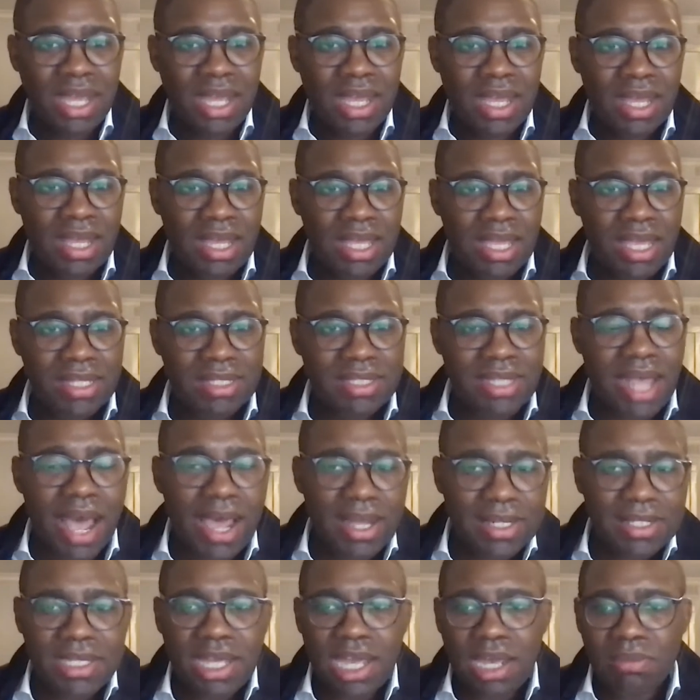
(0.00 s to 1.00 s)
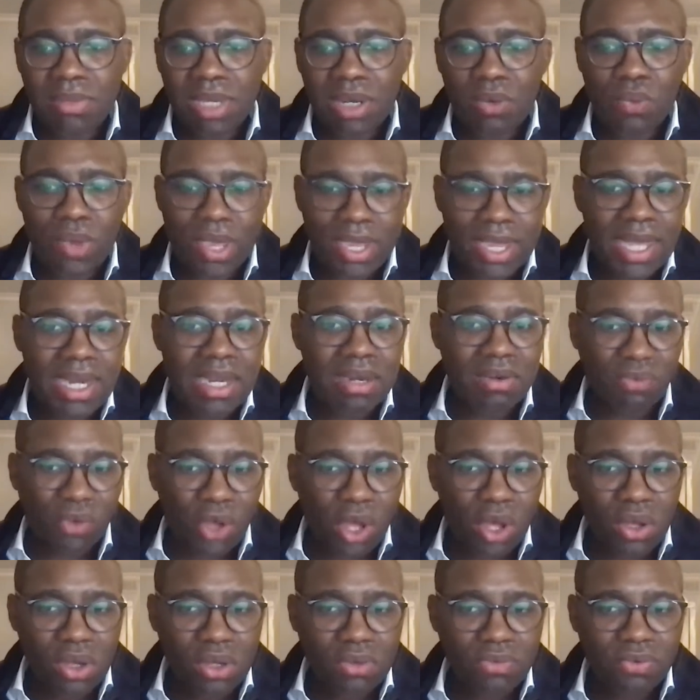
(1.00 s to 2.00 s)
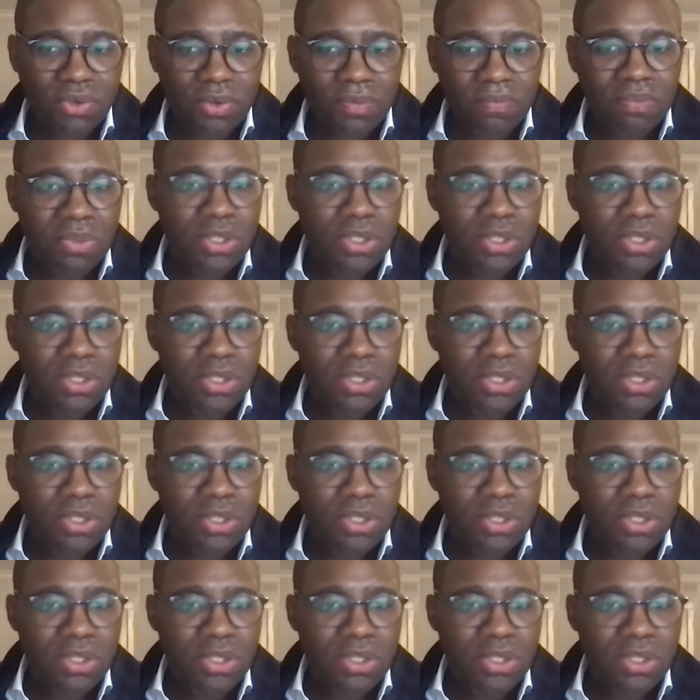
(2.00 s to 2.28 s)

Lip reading: It's high time that we get involved